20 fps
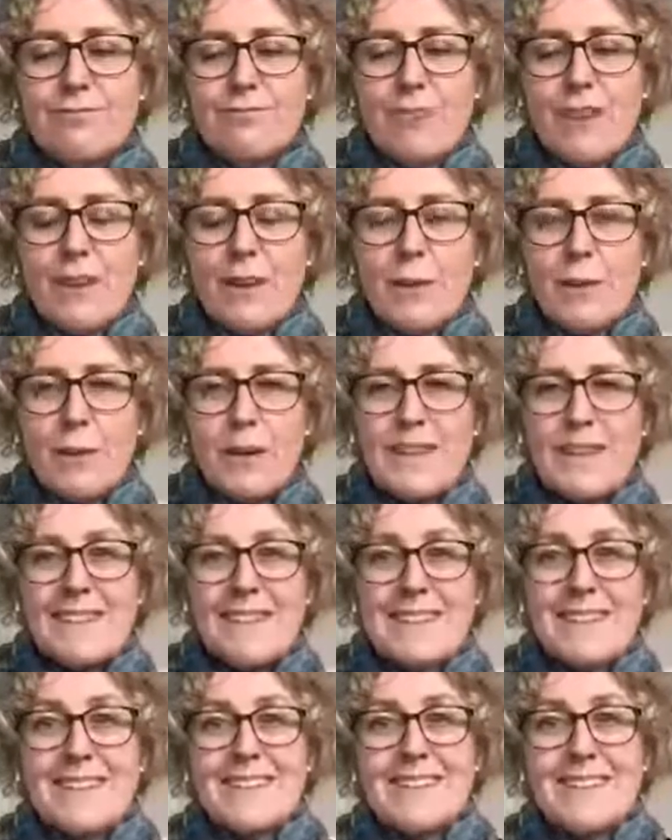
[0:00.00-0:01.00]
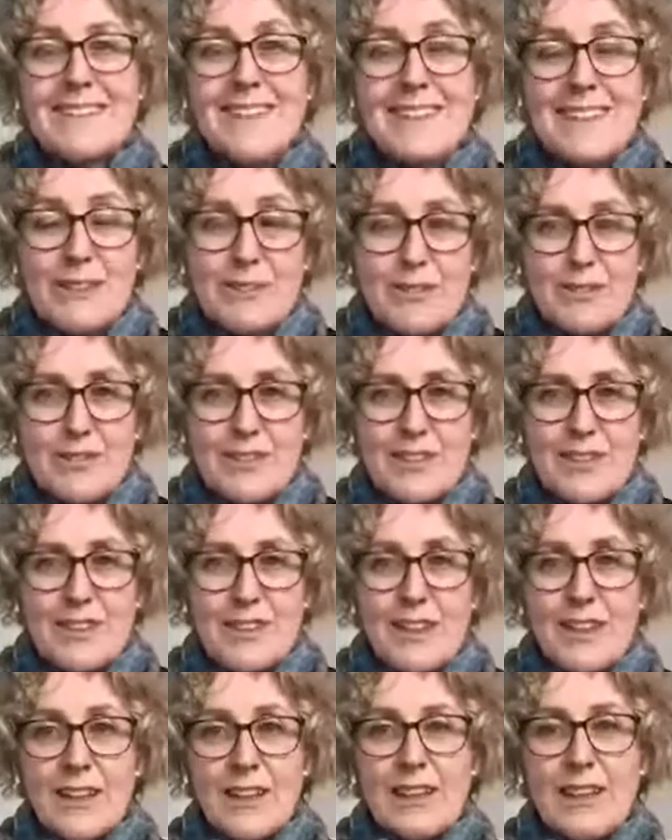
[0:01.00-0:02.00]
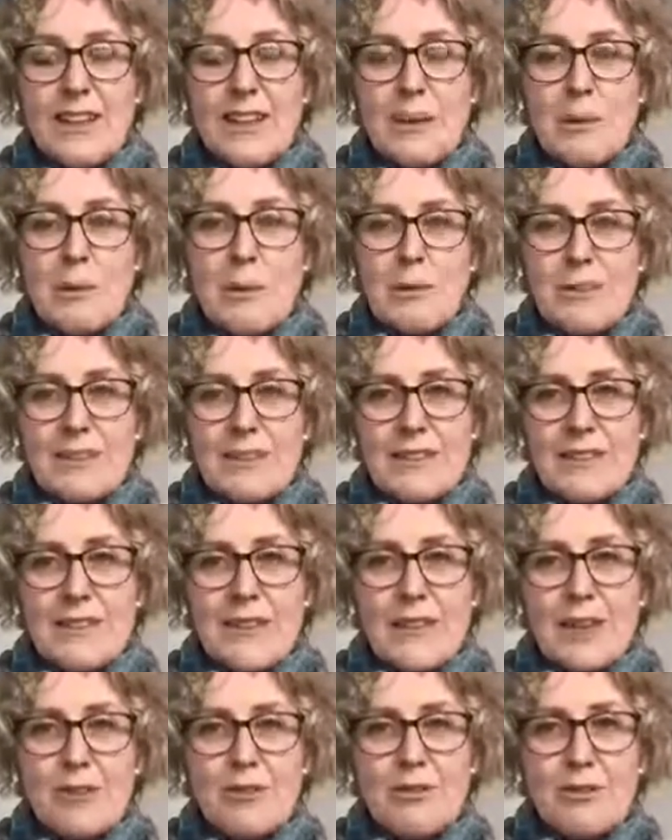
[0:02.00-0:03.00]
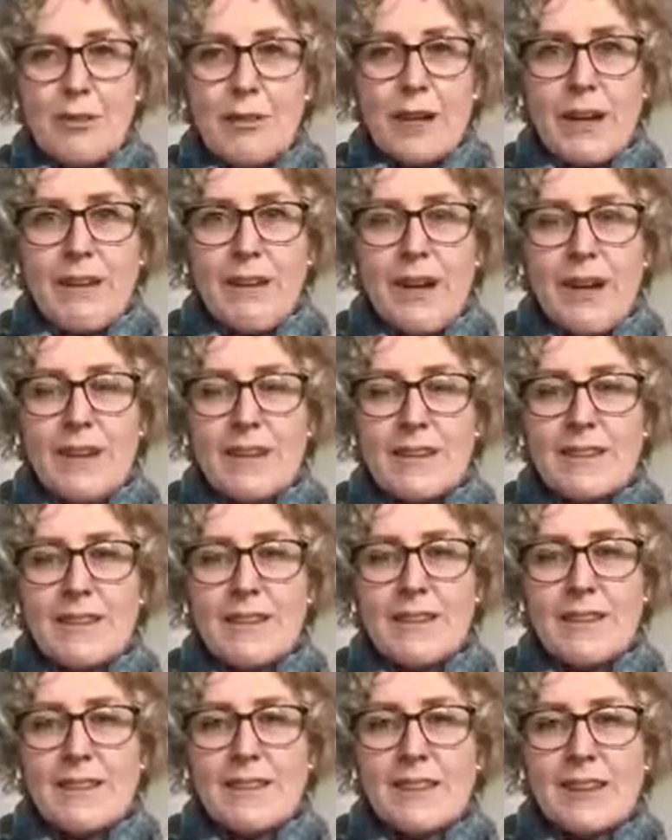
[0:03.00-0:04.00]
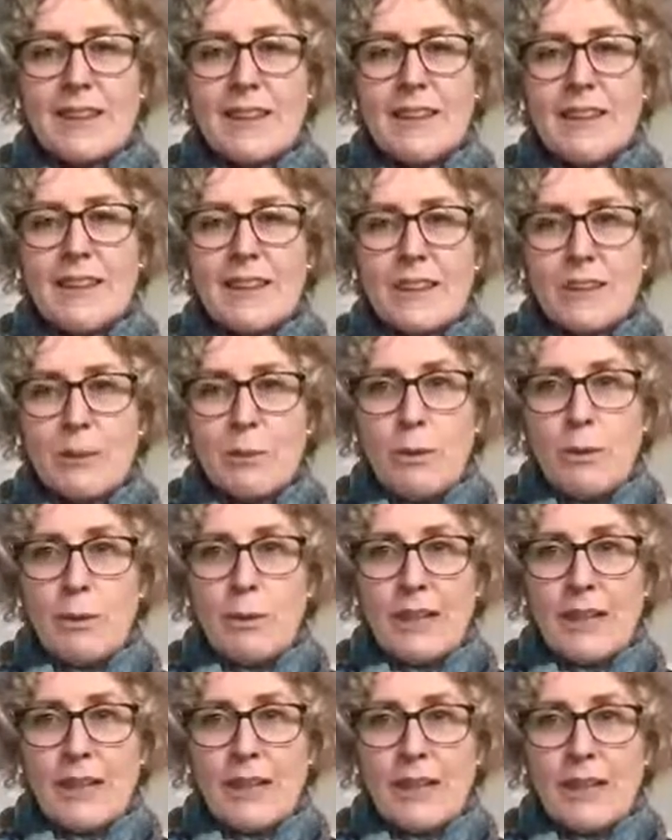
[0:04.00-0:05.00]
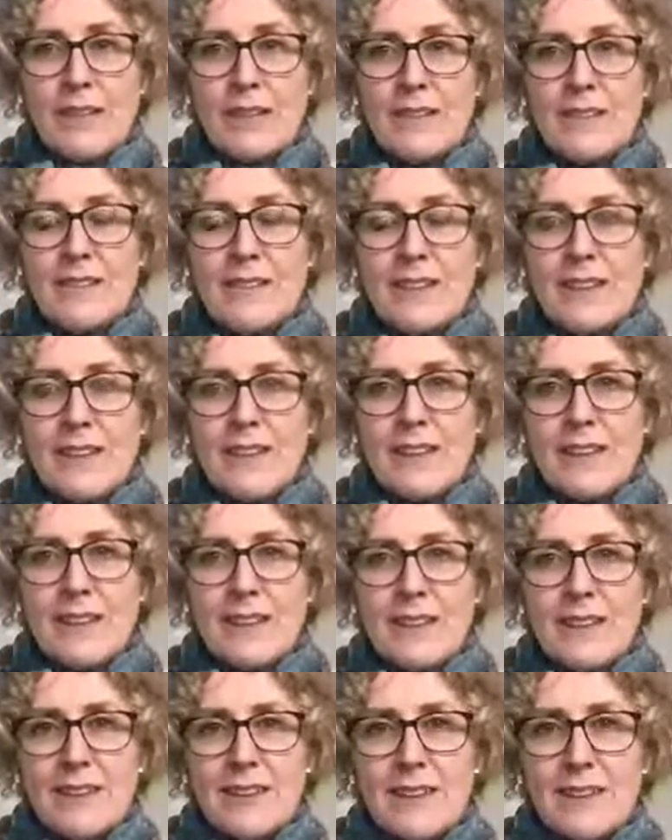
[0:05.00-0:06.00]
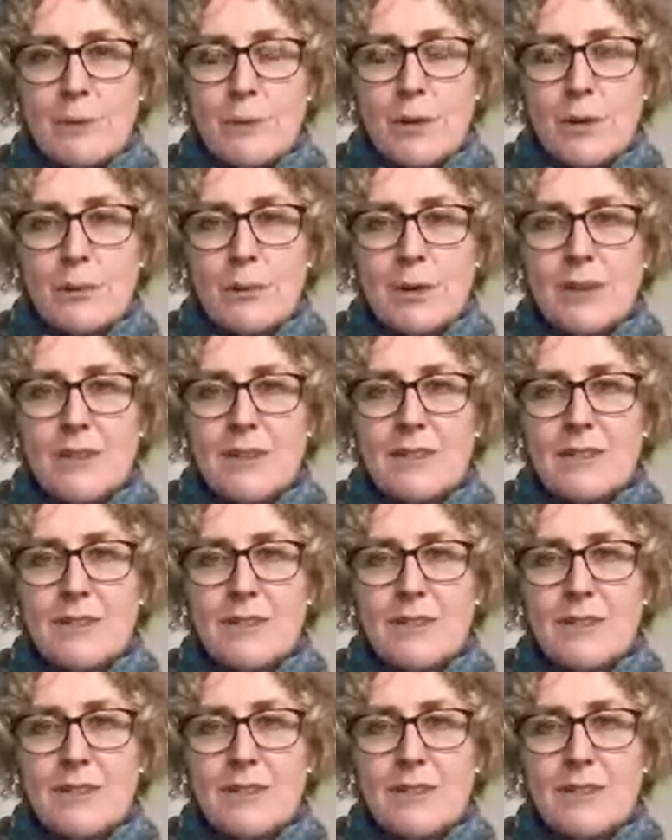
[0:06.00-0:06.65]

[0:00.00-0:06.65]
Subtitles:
It always is a gift that we receive from our heart and exactly what we need in this moment.